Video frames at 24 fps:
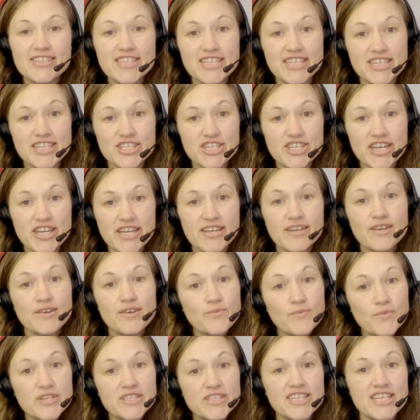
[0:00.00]
Teaching
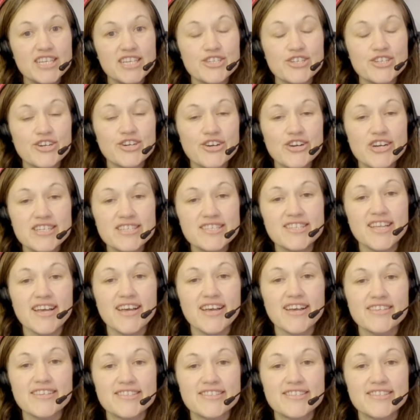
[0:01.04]
with Teacher Krista.